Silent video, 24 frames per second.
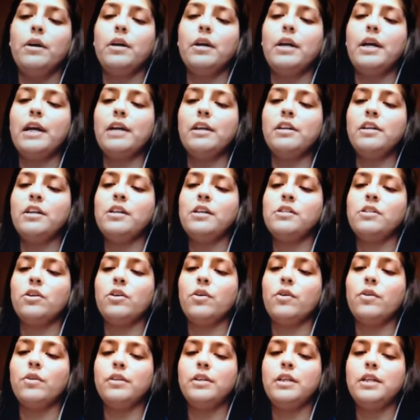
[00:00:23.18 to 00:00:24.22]
Canada is
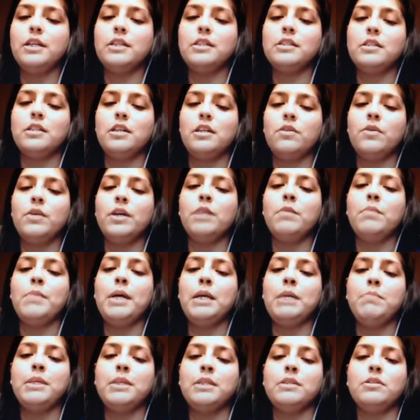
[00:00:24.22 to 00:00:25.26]
currently considering
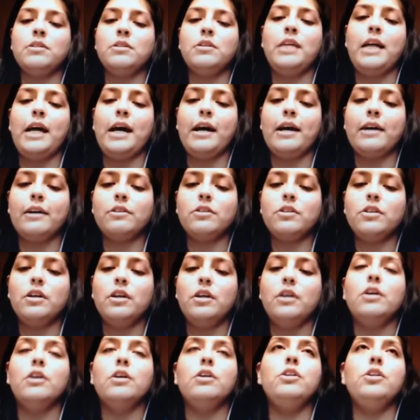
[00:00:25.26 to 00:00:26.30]
amendments to the Act.
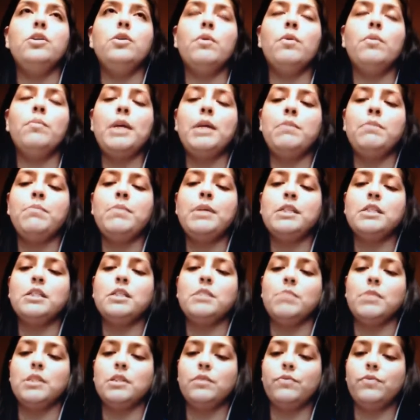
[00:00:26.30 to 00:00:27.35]
New amendments
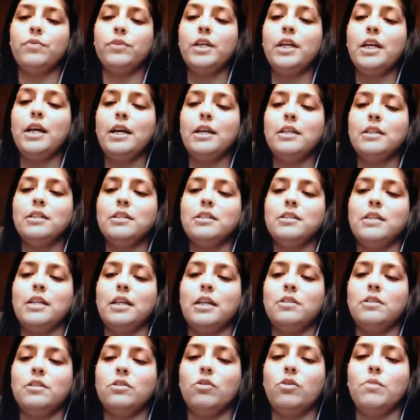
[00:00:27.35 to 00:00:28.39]
must fully end
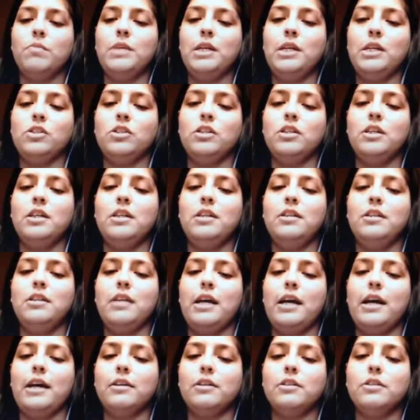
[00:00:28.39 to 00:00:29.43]
sex discrimination in the
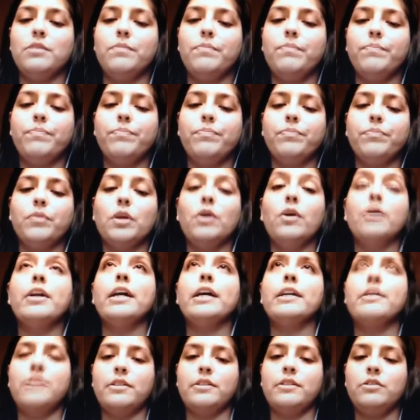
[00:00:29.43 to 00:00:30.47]
Act. On
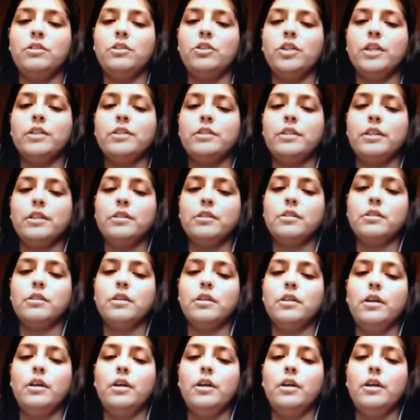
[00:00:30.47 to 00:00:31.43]
access to justice.